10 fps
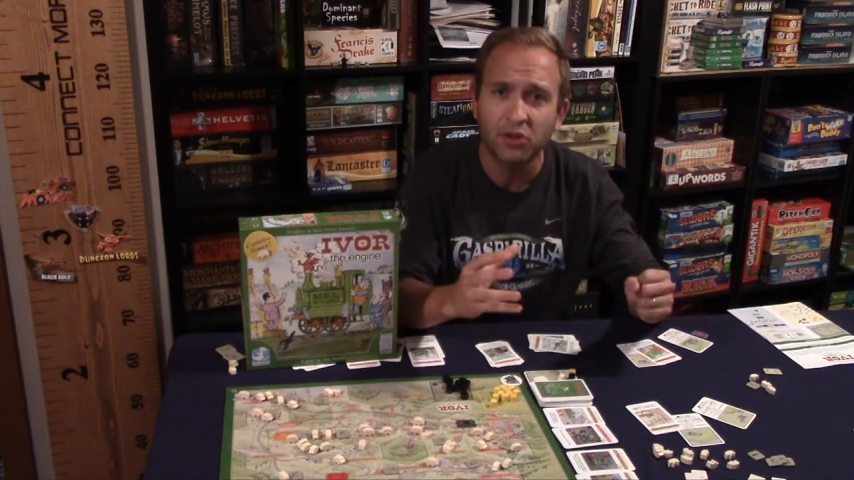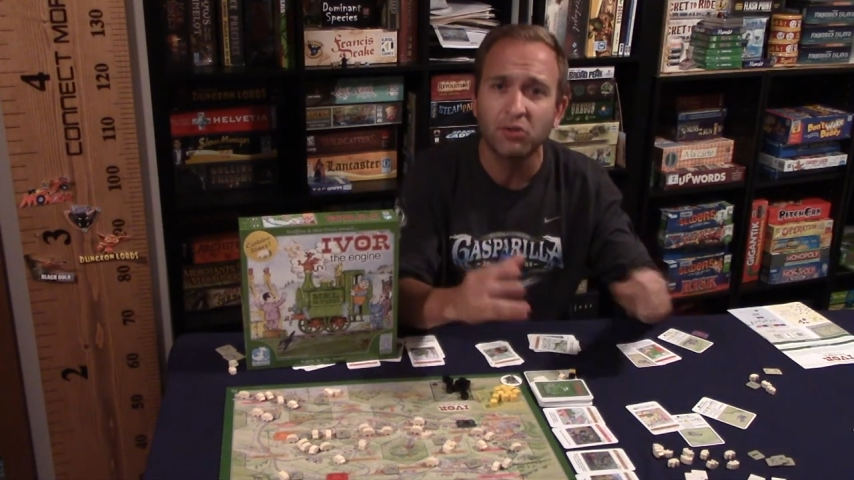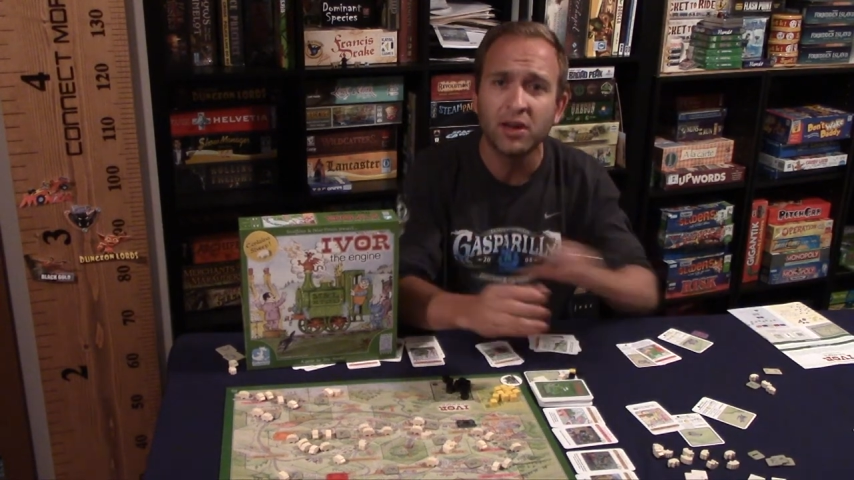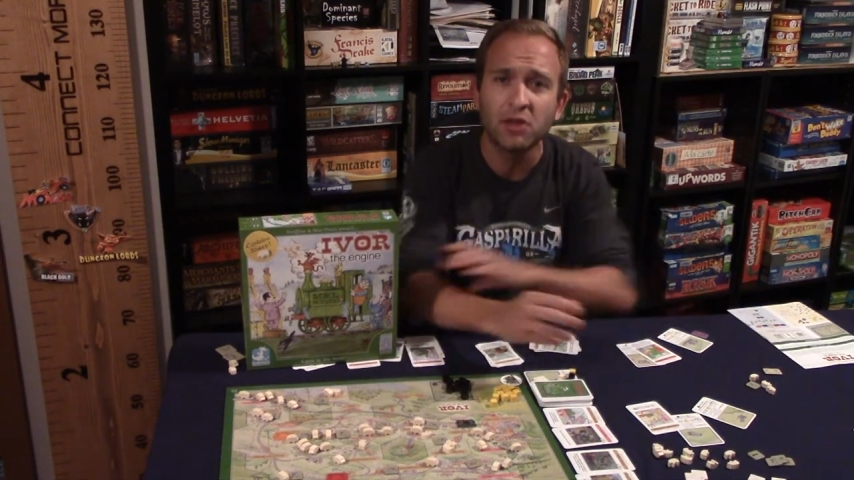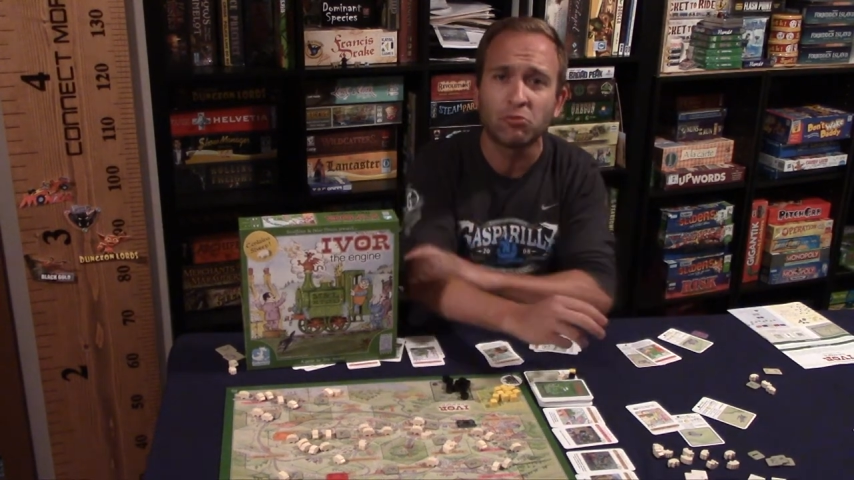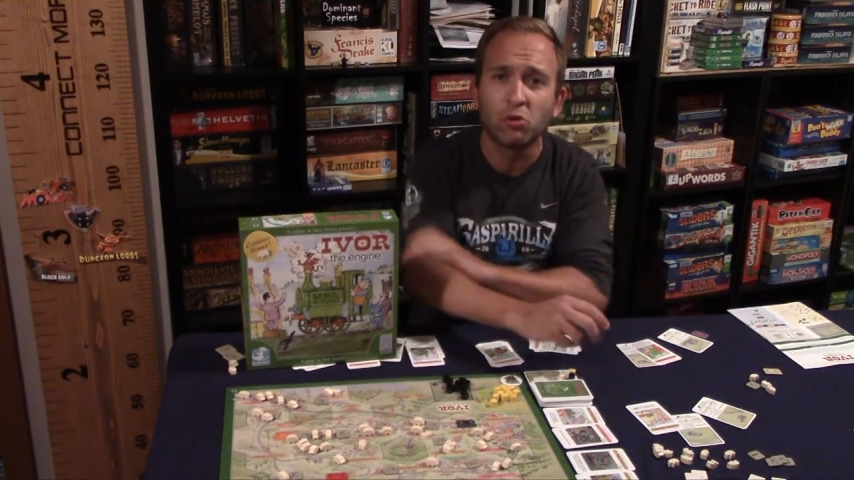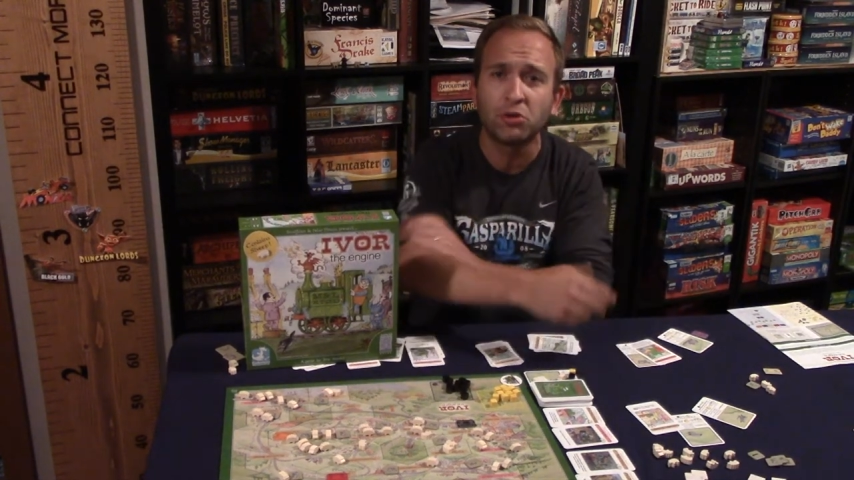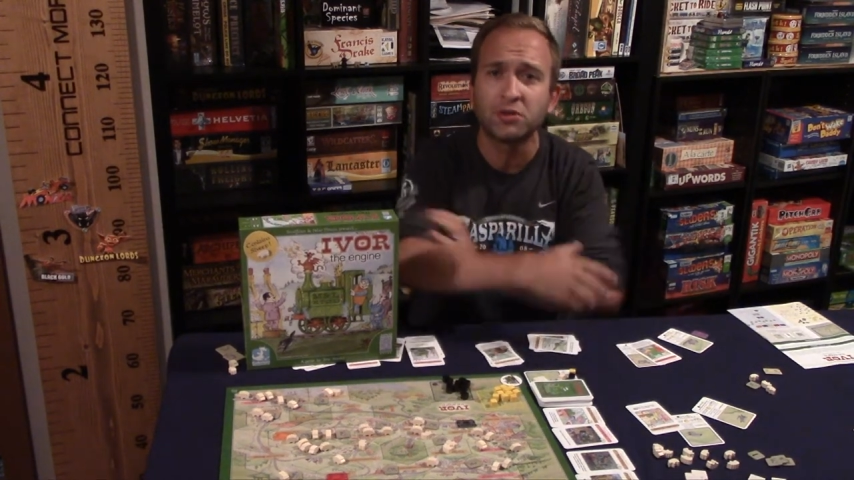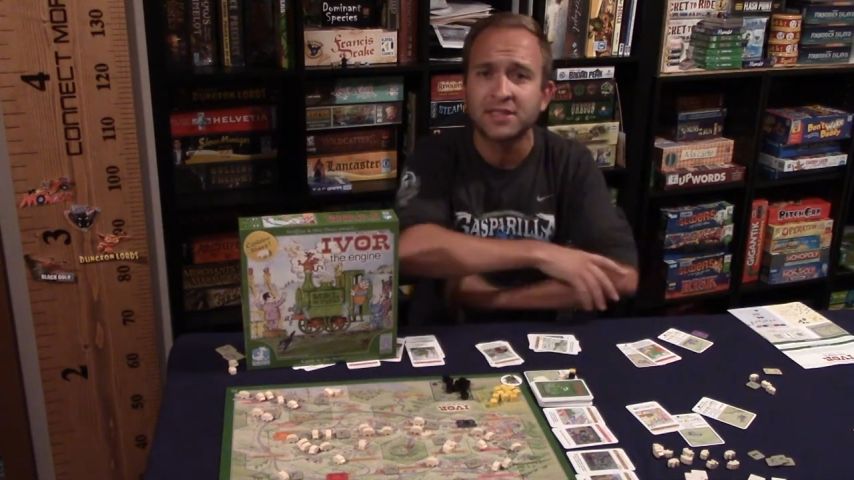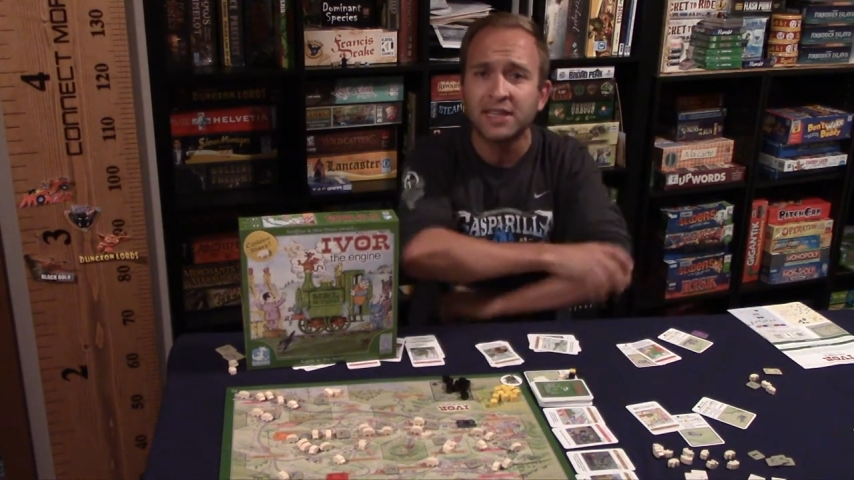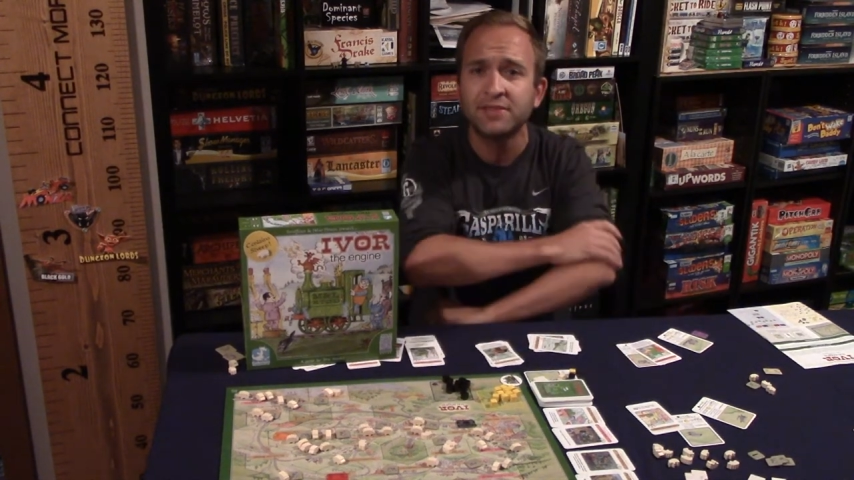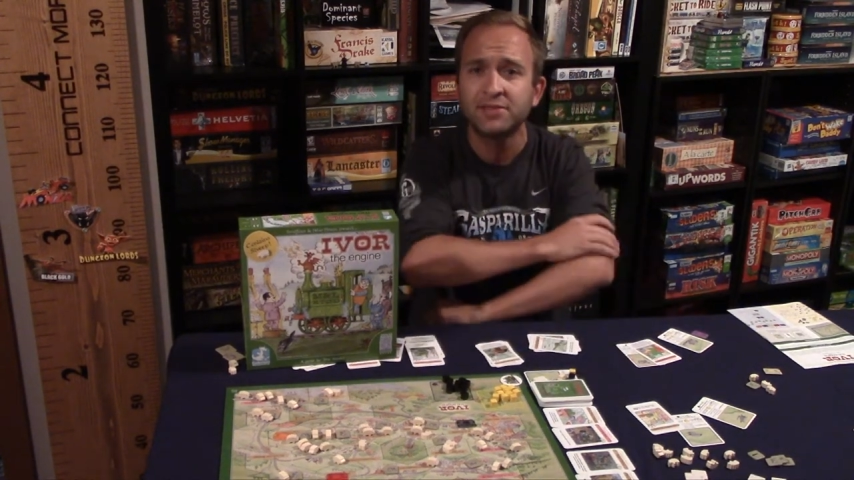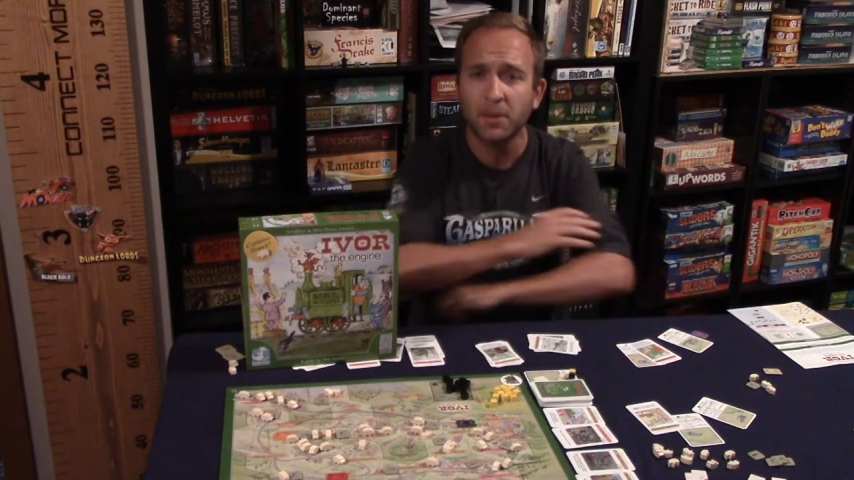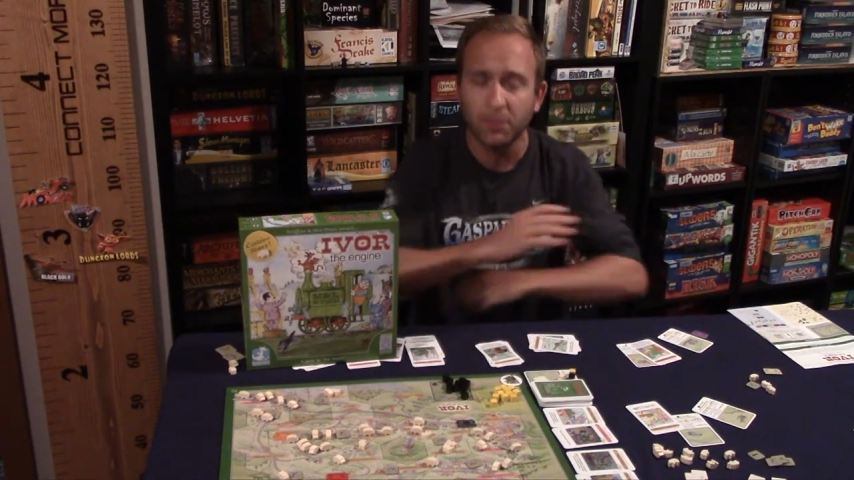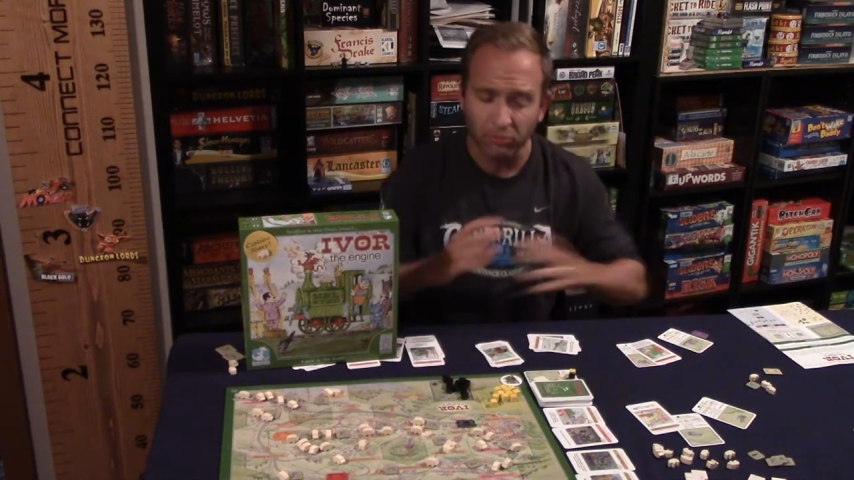gritty and rolled our sleeves
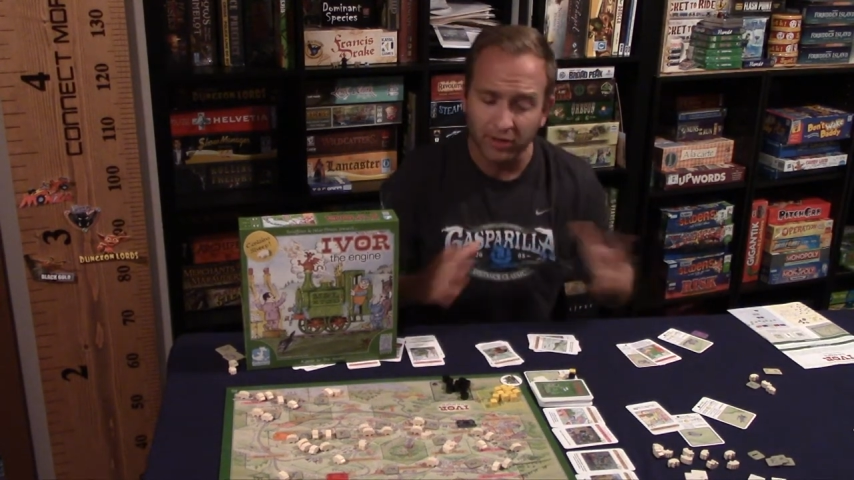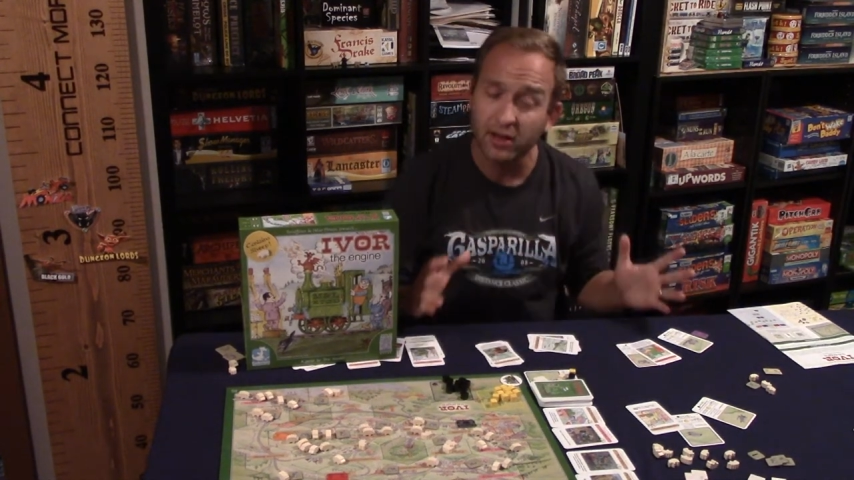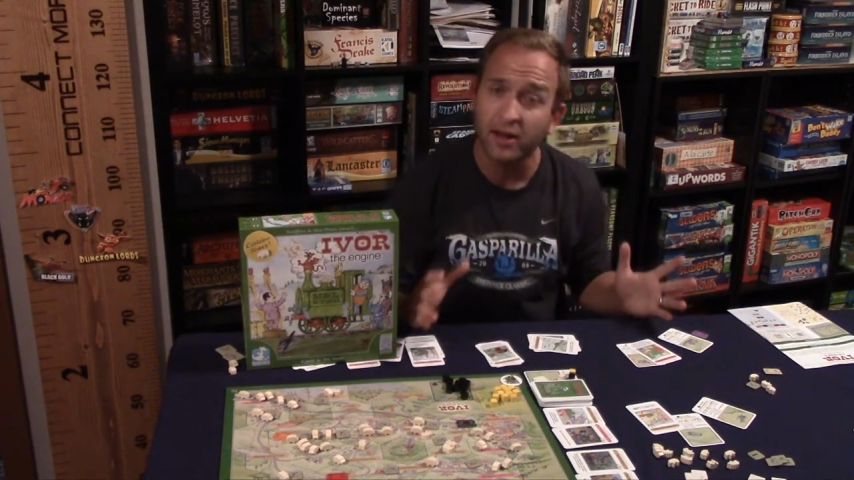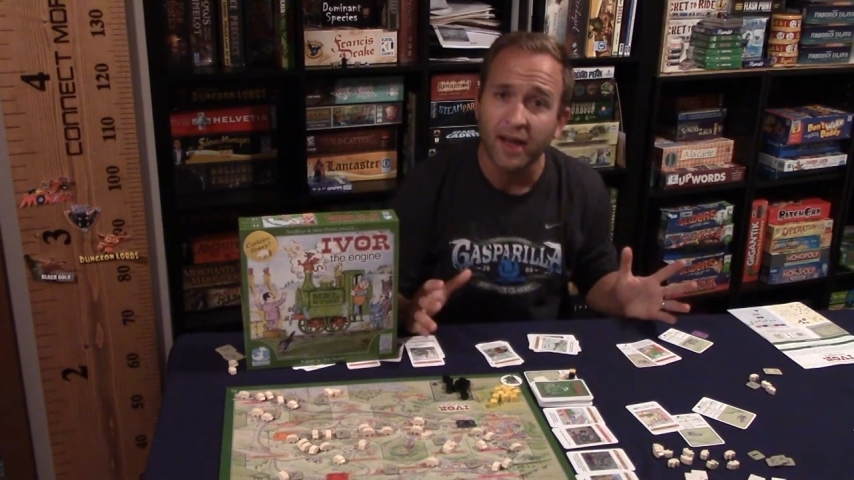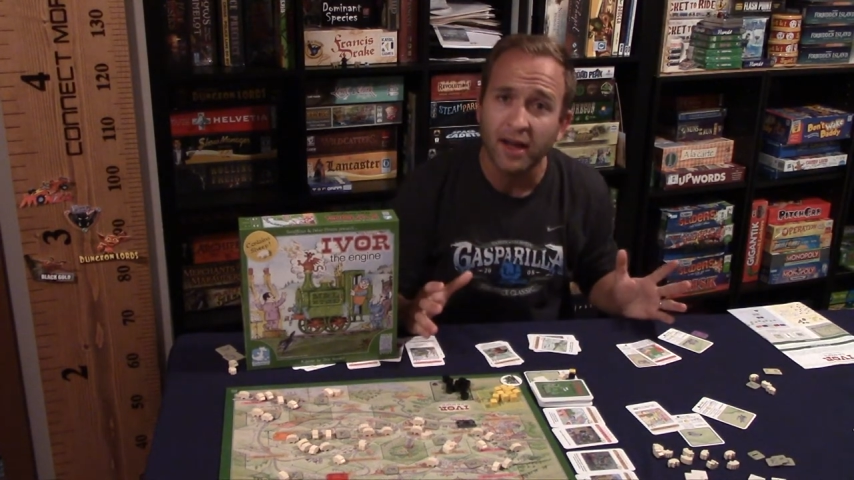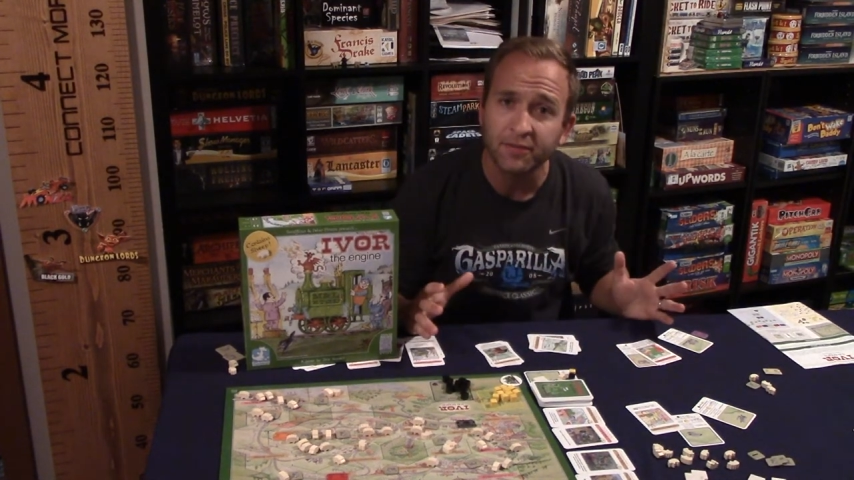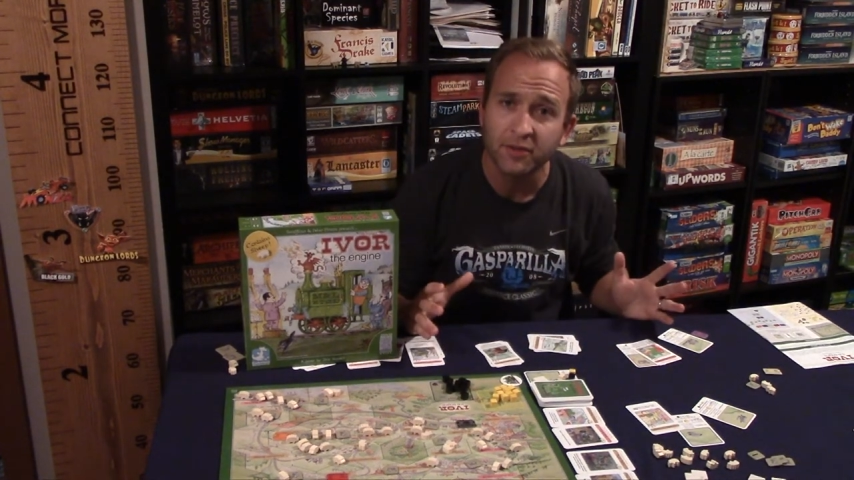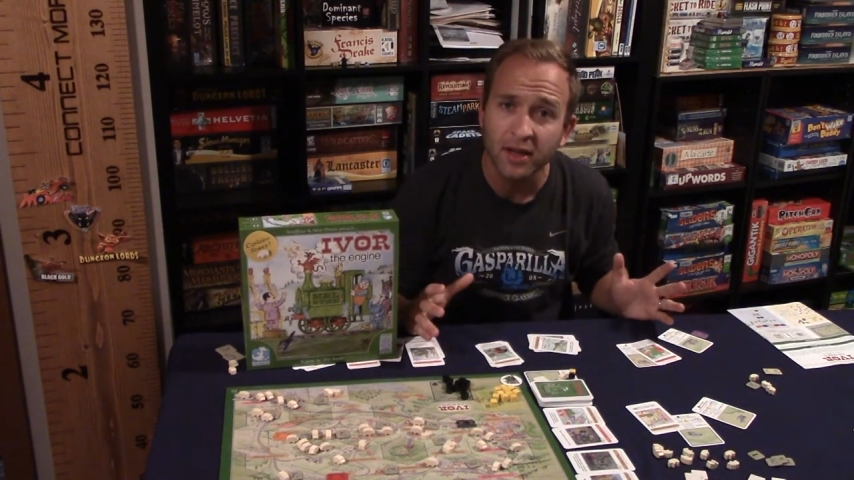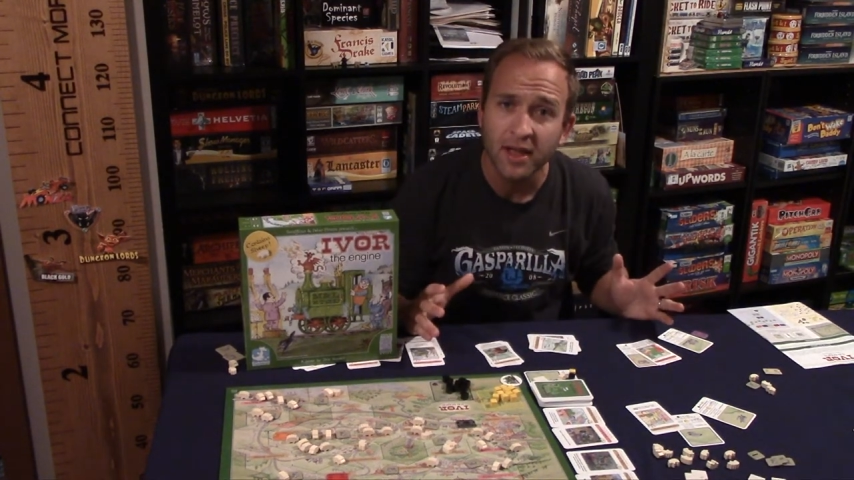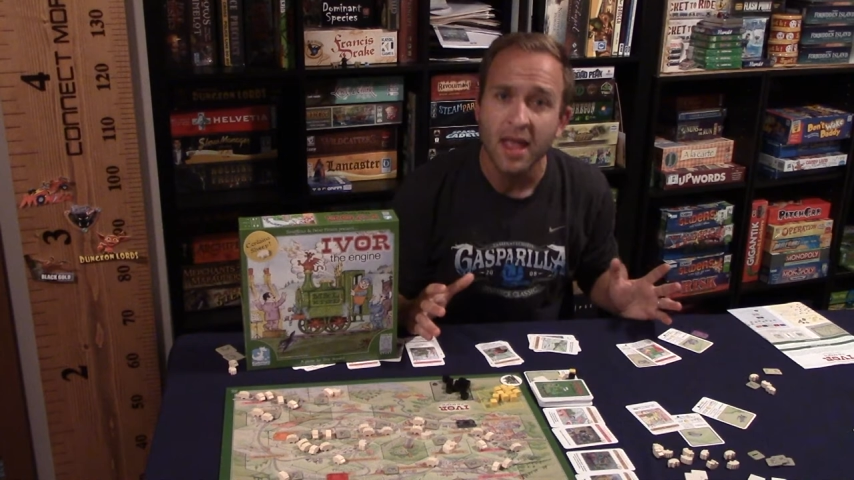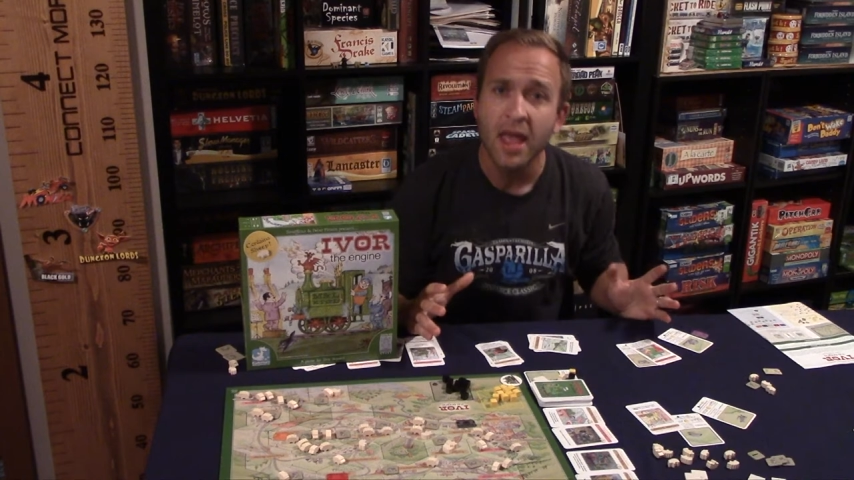up and really got after it.